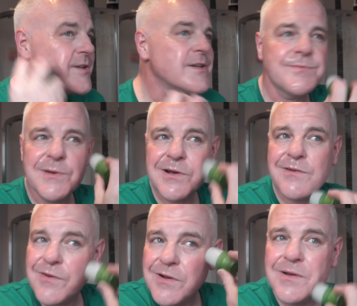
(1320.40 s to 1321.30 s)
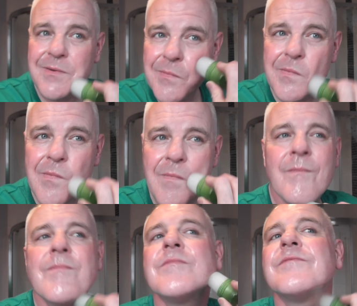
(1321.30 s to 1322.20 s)
really to speak of.
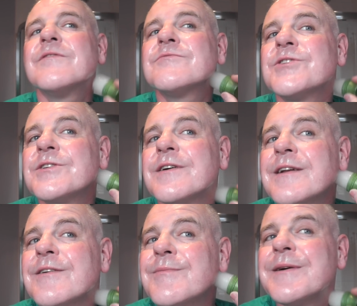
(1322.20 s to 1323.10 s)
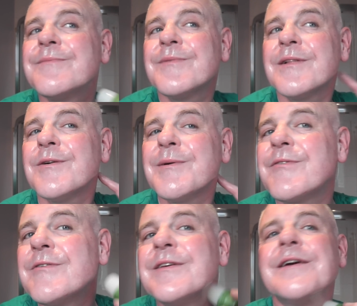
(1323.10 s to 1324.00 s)
Feels good, and a little bit, a little bit
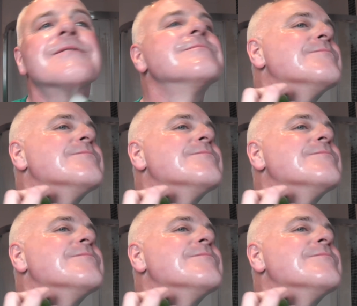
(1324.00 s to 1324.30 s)
around here.